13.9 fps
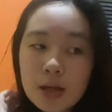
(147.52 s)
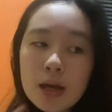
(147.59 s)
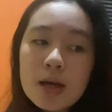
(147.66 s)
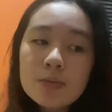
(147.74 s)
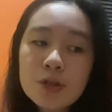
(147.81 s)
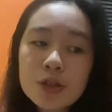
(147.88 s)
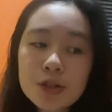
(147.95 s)

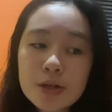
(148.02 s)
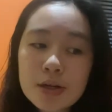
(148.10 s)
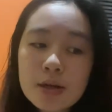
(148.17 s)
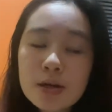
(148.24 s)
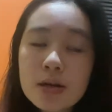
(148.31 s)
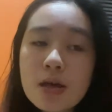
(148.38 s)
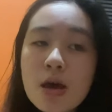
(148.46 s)
I'm
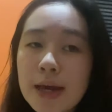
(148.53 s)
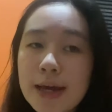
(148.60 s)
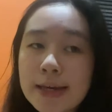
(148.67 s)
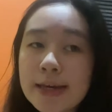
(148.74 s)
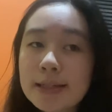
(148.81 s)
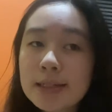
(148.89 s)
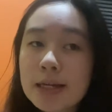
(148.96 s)
sure I
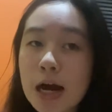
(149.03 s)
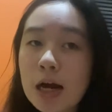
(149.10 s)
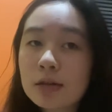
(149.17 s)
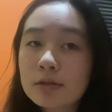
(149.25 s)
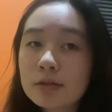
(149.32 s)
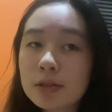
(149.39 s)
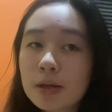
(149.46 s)
can
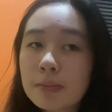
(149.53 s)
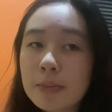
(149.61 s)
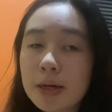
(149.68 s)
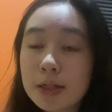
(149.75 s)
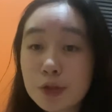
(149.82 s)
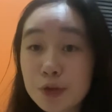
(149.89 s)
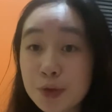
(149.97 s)
count
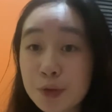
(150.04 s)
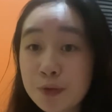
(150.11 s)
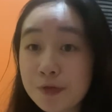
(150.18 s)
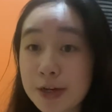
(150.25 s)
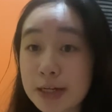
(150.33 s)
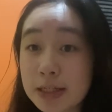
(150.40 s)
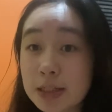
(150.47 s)
my true
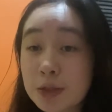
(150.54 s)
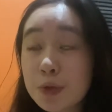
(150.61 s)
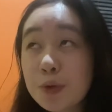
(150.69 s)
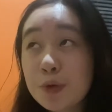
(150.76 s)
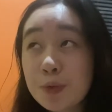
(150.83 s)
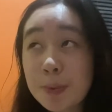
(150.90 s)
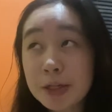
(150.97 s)
friends,
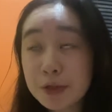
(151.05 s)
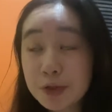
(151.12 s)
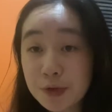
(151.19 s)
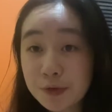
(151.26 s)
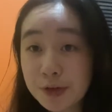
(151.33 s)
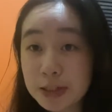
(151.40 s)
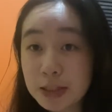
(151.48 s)
who my
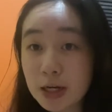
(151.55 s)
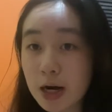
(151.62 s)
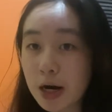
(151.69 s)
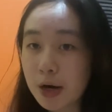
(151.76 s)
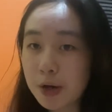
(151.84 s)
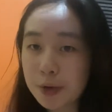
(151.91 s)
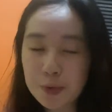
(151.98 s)
true friends
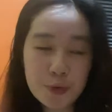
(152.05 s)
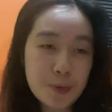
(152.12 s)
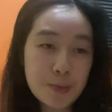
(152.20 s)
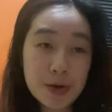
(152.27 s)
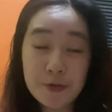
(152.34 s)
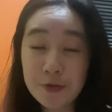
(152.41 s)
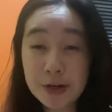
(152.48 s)
are, who
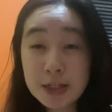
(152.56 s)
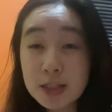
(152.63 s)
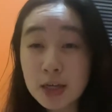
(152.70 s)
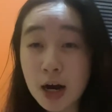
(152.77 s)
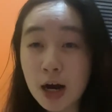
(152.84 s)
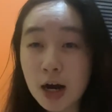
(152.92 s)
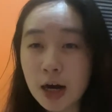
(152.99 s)
my friends
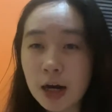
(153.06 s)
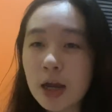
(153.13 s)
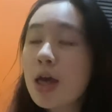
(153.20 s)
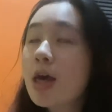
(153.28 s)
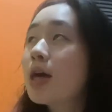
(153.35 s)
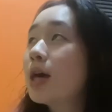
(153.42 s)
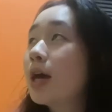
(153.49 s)
are,
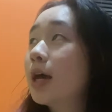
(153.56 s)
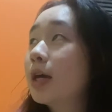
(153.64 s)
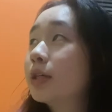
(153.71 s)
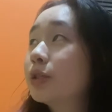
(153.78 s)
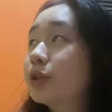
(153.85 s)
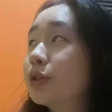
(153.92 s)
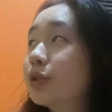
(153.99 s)

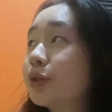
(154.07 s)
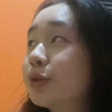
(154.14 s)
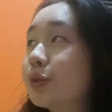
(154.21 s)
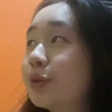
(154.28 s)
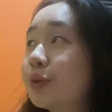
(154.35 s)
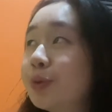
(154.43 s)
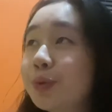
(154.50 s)
and
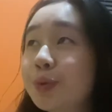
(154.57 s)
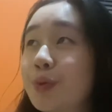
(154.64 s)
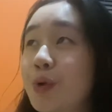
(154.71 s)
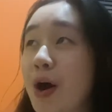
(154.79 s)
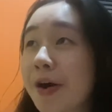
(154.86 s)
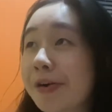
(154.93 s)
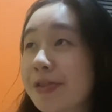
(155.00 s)
who
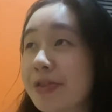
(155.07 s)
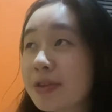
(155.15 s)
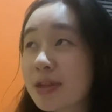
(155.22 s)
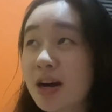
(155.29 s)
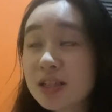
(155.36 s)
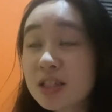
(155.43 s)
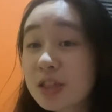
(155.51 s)
are the
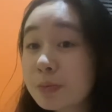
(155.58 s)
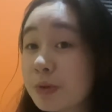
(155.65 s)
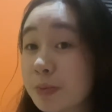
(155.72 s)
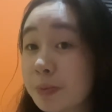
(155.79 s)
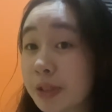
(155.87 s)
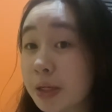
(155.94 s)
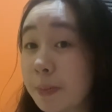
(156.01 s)
toxic
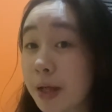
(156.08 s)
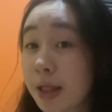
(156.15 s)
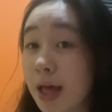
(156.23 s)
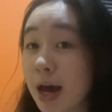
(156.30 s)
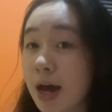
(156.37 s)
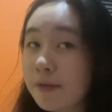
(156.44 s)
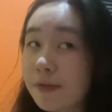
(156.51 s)
people in my
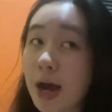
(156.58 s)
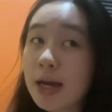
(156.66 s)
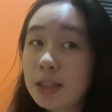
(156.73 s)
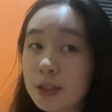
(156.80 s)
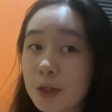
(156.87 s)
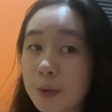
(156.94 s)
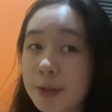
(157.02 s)
life. I
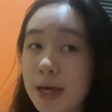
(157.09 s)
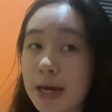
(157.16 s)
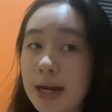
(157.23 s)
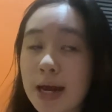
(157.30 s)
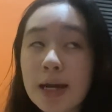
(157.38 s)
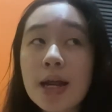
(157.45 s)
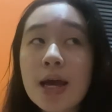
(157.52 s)
know that.
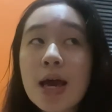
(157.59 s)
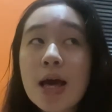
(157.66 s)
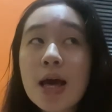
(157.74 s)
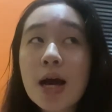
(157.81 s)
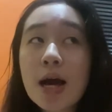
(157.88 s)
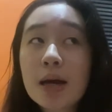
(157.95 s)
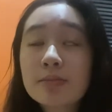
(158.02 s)
And
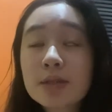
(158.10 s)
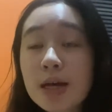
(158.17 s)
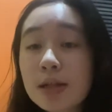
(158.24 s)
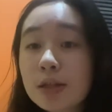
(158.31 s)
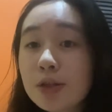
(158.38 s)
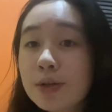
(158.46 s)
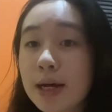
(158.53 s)
I'm
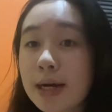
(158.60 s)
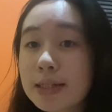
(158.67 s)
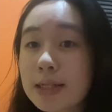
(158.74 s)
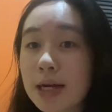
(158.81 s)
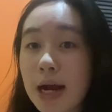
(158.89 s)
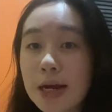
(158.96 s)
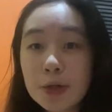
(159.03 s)
telling you guys
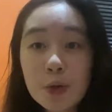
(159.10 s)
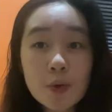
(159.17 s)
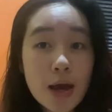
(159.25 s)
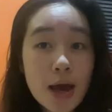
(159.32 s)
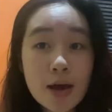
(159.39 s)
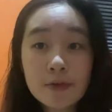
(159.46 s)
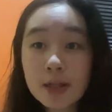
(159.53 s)
that I don't
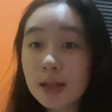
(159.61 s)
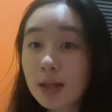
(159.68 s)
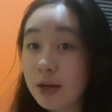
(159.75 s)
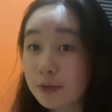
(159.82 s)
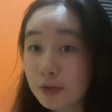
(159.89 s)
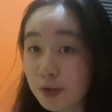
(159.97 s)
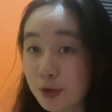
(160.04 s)
have a lot
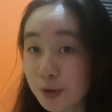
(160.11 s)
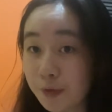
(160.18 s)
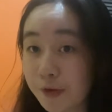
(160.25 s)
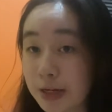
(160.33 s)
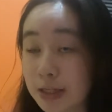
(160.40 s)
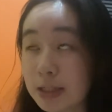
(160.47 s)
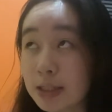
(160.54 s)
of true
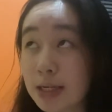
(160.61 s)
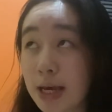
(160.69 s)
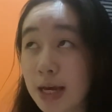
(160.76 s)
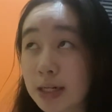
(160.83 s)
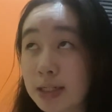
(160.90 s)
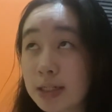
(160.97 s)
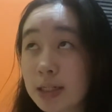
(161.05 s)
friends.
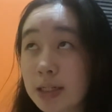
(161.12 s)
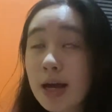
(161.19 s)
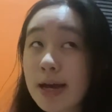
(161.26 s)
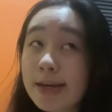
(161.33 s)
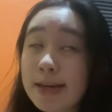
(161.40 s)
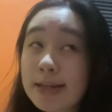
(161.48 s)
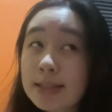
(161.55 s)
And
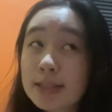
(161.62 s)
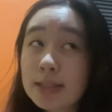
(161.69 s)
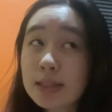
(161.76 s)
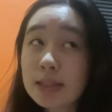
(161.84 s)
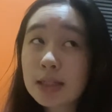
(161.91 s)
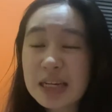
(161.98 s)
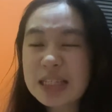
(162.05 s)
I
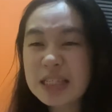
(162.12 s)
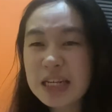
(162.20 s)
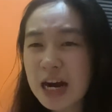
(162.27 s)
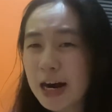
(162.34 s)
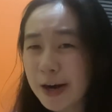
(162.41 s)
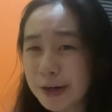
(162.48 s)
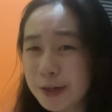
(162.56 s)
guess it's
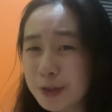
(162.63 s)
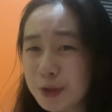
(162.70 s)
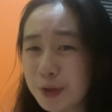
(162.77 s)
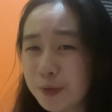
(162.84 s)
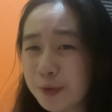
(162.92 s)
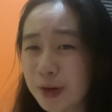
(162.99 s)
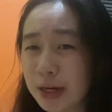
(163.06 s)
hard
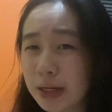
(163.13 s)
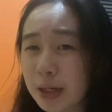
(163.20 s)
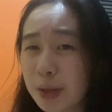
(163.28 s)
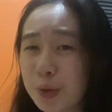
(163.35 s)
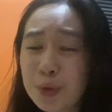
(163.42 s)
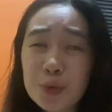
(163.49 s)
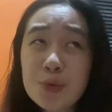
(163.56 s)
to find
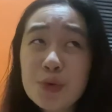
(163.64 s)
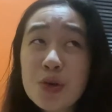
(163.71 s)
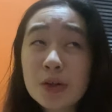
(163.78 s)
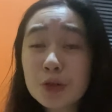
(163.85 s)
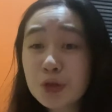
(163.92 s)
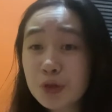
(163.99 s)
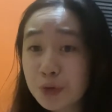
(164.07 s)
who
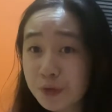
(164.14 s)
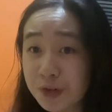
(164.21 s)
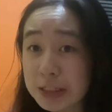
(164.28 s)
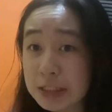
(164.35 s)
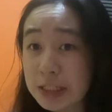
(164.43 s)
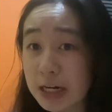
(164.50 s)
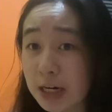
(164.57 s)
your true
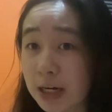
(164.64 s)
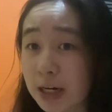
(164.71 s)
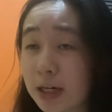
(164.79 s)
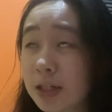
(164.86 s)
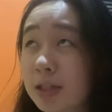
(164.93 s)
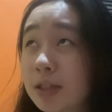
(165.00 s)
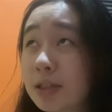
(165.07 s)
friends
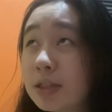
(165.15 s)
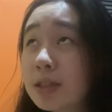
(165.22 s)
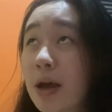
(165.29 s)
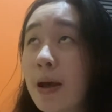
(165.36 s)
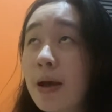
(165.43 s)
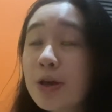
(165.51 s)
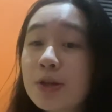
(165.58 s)
are because
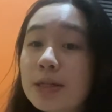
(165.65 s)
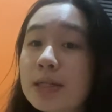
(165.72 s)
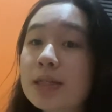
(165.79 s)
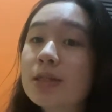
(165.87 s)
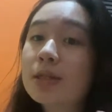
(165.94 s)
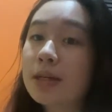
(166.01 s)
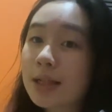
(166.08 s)
you
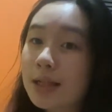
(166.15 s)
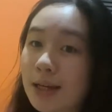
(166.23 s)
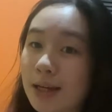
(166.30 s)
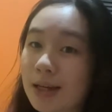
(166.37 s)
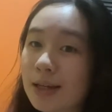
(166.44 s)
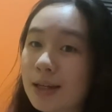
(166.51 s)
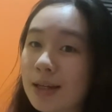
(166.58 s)
need to
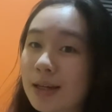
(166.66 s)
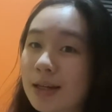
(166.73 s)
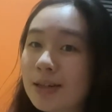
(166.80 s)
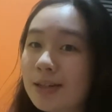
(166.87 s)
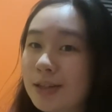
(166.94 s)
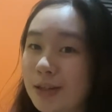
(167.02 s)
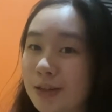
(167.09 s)
click
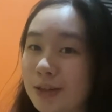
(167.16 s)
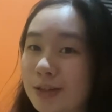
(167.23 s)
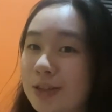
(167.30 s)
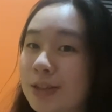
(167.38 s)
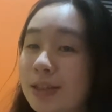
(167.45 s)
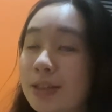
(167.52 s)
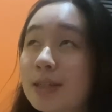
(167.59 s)
you know
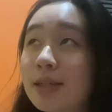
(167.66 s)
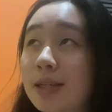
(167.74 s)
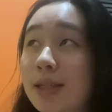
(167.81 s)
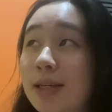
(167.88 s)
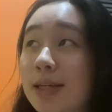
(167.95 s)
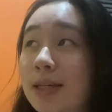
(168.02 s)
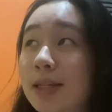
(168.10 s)
you need to
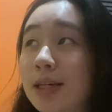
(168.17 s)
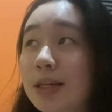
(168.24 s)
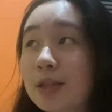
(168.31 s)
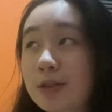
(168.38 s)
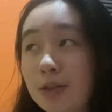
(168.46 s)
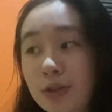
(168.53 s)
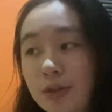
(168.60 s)
click like
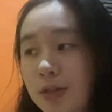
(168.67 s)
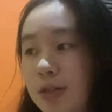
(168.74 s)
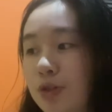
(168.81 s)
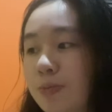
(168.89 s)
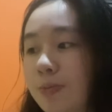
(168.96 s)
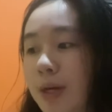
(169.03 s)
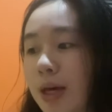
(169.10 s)
you need
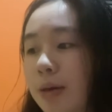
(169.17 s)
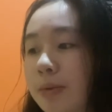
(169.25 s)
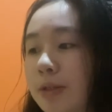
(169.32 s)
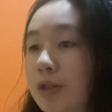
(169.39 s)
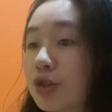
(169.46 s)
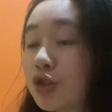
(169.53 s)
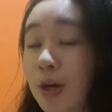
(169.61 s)
to be able
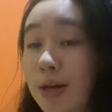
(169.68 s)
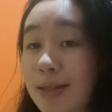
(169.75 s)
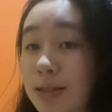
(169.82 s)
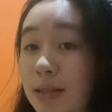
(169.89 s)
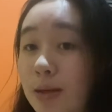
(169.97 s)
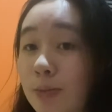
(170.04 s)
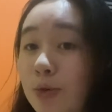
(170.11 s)
to
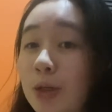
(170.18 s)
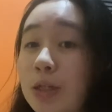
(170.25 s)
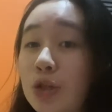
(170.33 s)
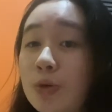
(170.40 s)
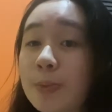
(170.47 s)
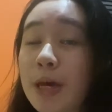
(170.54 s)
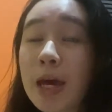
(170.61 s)
trust them you need
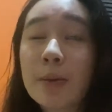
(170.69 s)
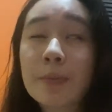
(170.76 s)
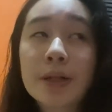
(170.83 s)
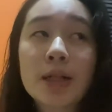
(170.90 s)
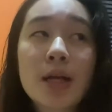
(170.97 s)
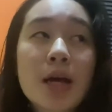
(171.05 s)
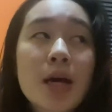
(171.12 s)
to be
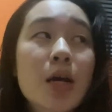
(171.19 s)
able